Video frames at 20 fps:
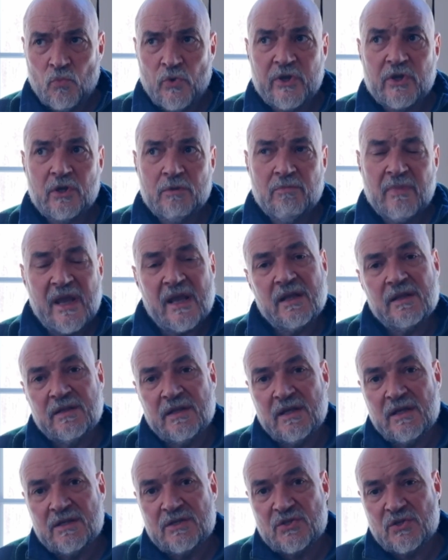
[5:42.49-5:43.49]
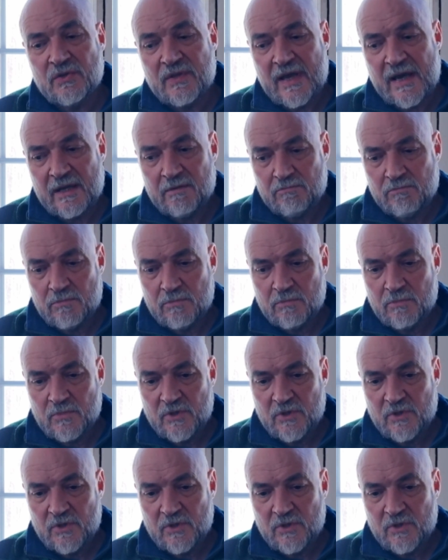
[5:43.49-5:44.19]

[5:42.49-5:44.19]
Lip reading: we could make these so that